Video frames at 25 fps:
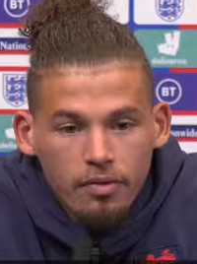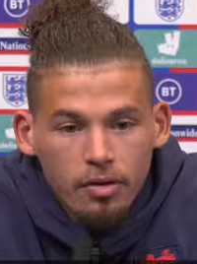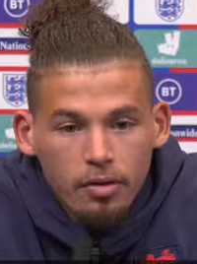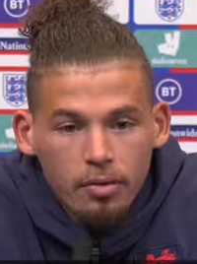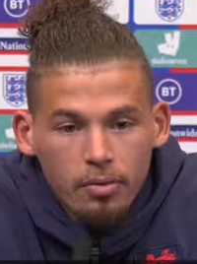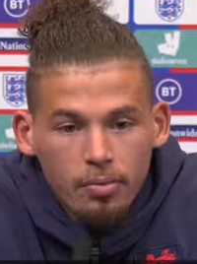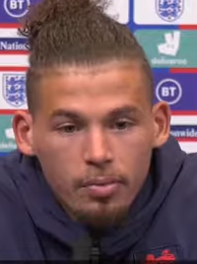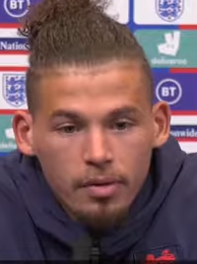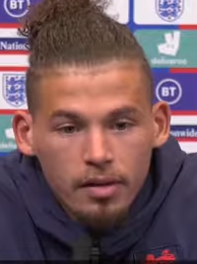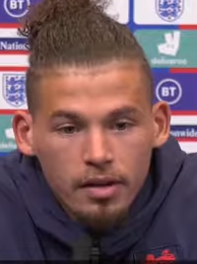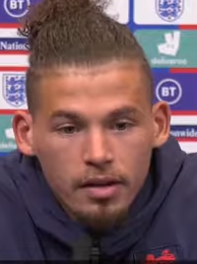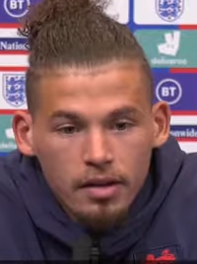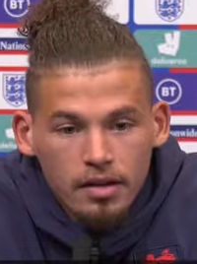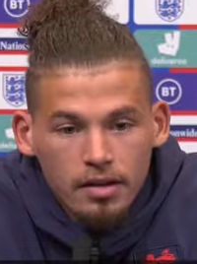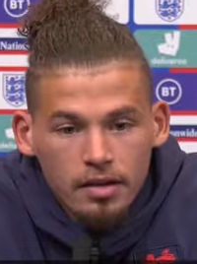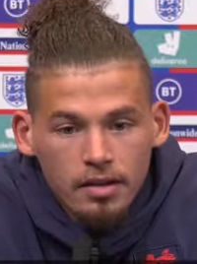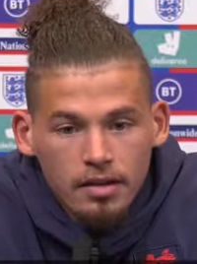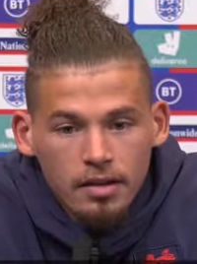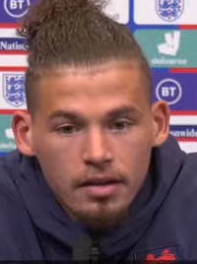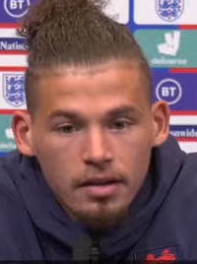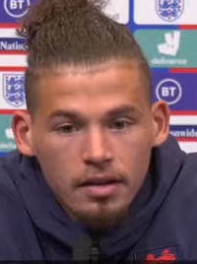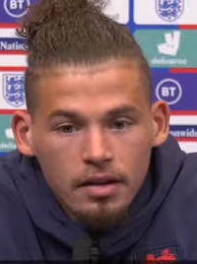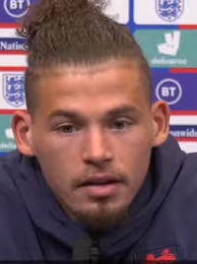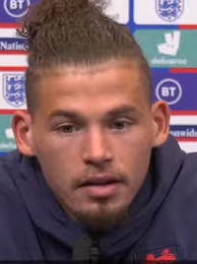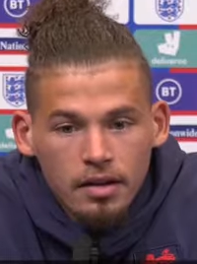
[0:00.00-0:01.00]
thought we played,
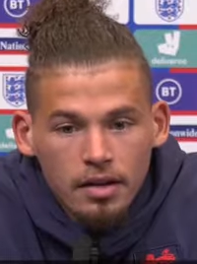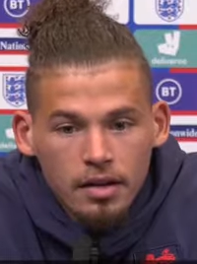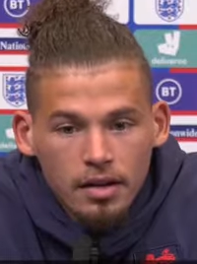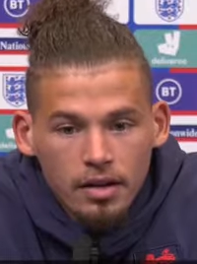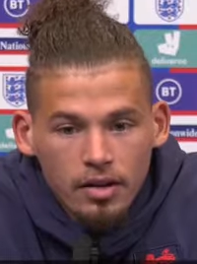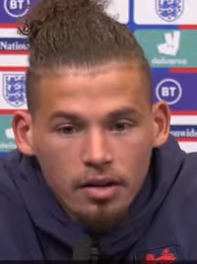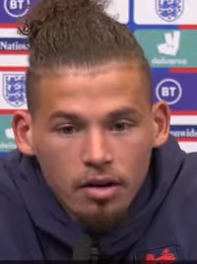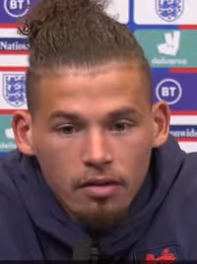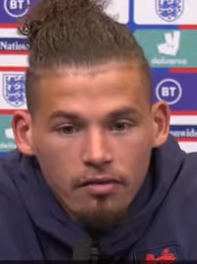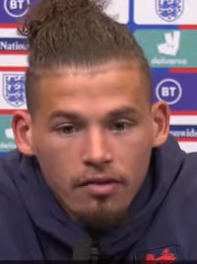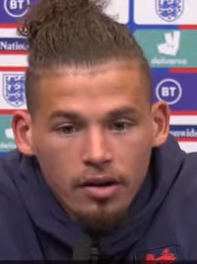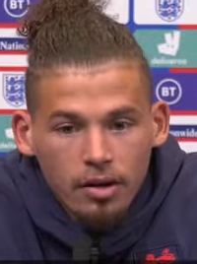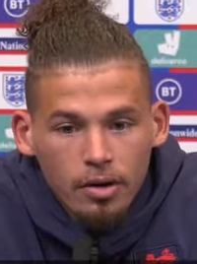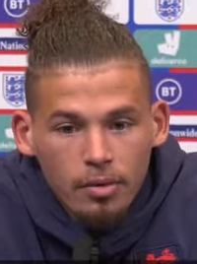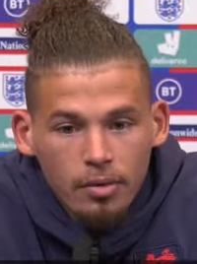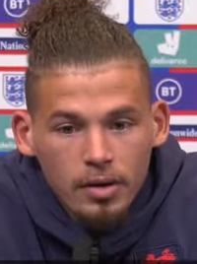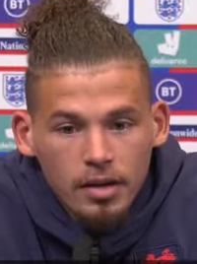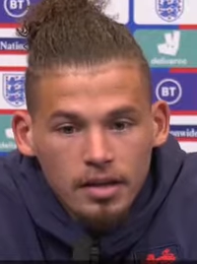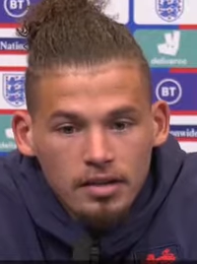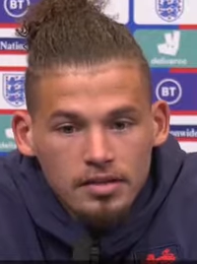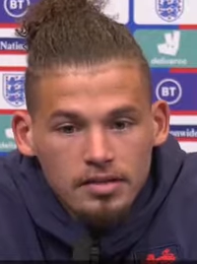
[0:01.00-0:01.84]
you know, very well